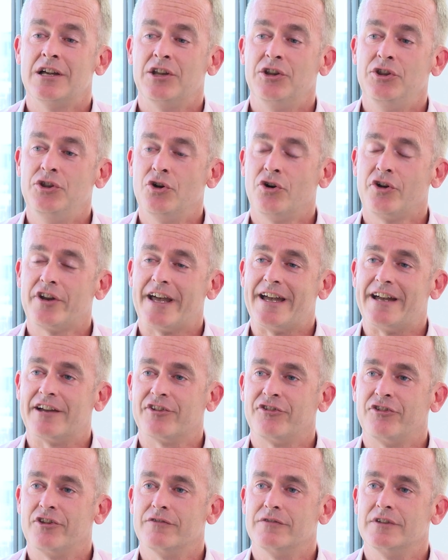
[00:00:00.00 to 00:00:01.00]
not
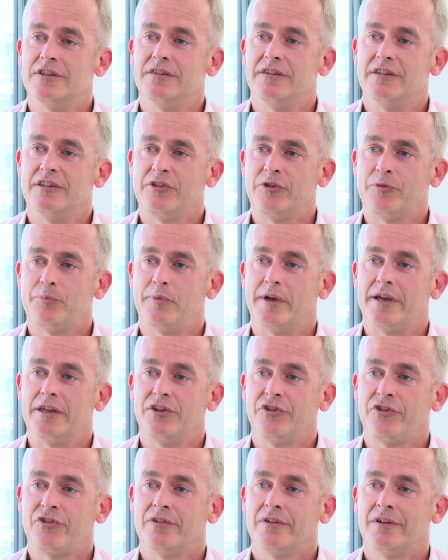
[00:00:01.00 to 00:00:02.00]
active in this
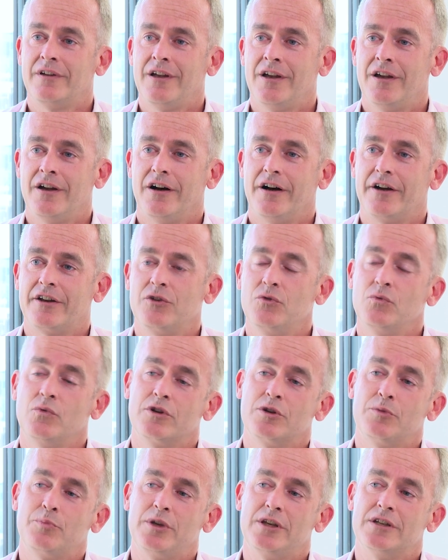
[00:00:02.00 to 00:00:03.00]
space. I don't
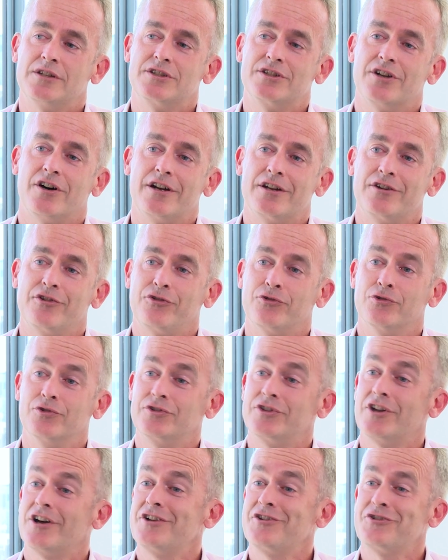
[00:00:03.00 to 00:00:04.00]
want to be a
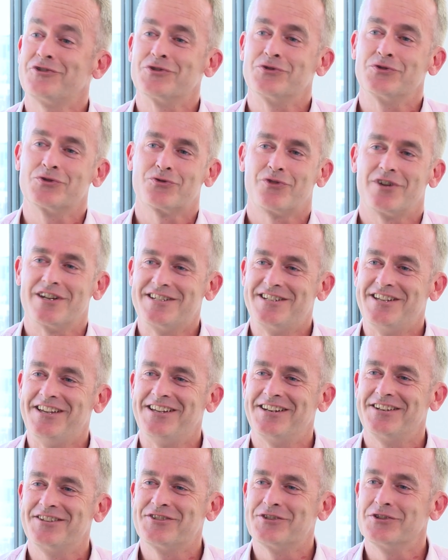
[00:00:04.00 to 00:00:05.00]
dinosaur. Dinosaurs are
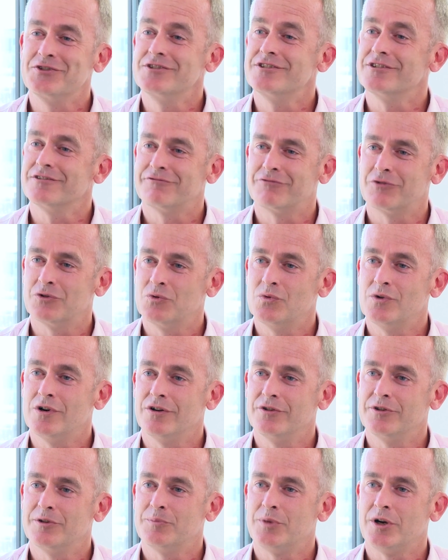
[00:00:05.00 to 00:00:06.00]
ideally suited for a
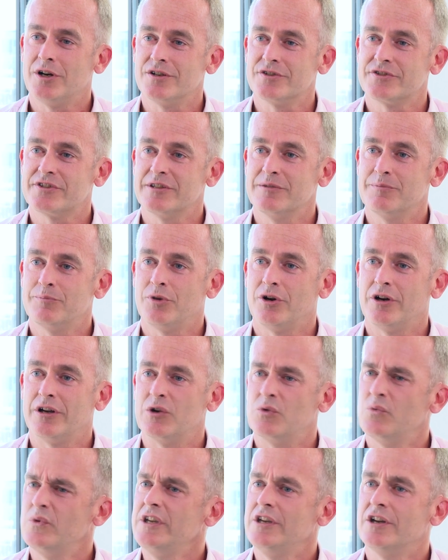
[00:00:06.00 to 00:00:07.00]
world that passed it
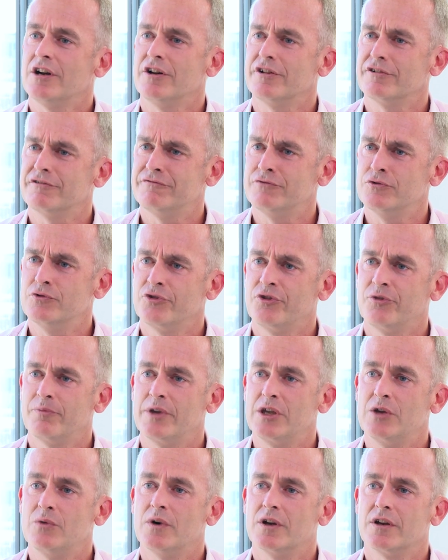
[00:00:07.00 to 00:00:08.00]
by, and we can't afford to
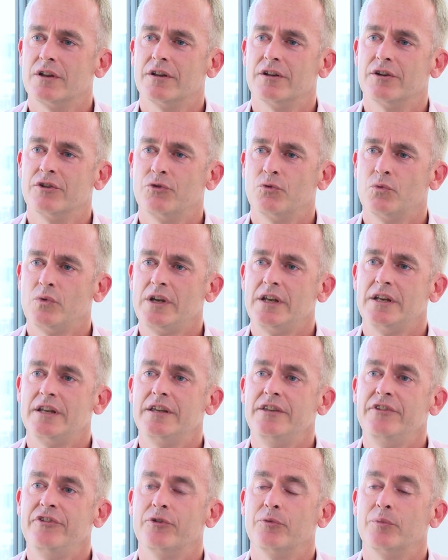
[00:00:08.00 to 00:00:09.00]
be one of those. We
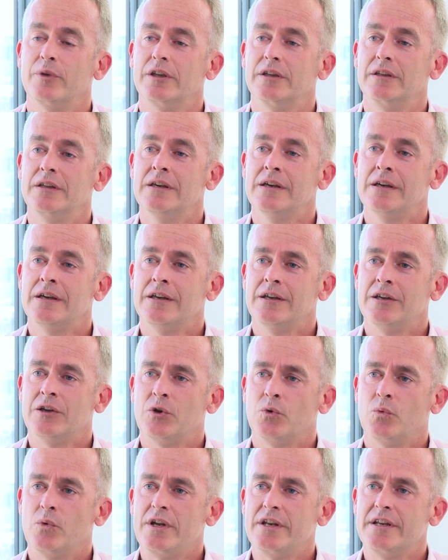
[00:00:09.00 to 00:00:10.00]
need to be
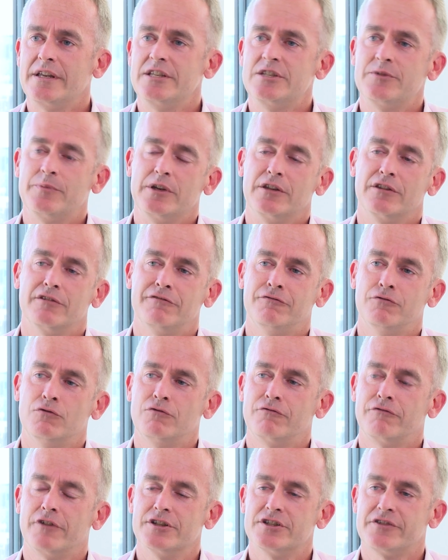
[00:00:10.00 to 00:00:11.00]
at the
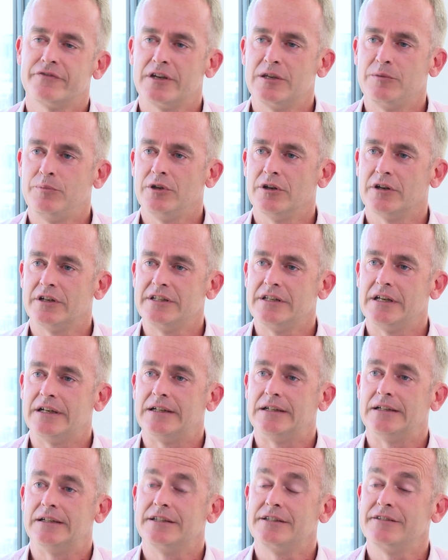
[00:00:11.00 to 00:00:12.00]
forefront of API
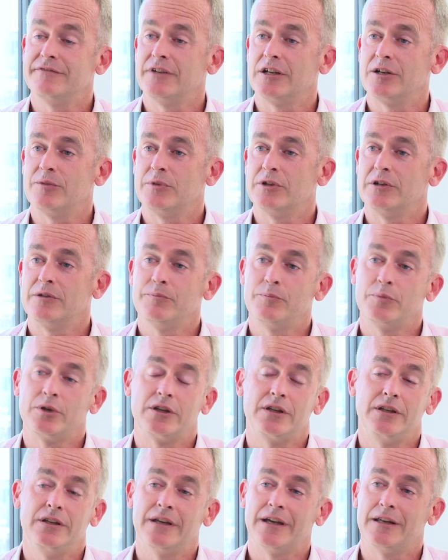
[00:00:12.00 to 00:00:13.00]
development
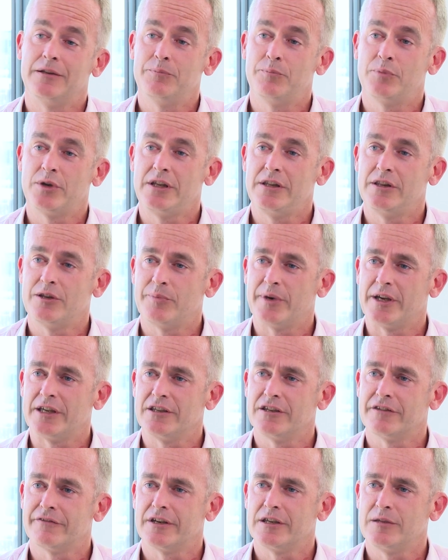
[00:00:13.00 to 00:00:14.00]
and be the
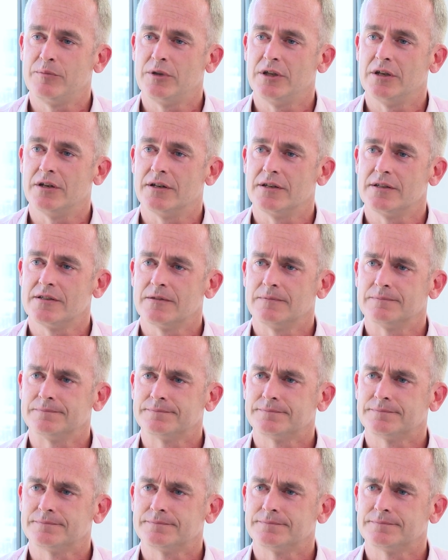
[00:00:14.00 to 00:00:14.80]
bank of APIs.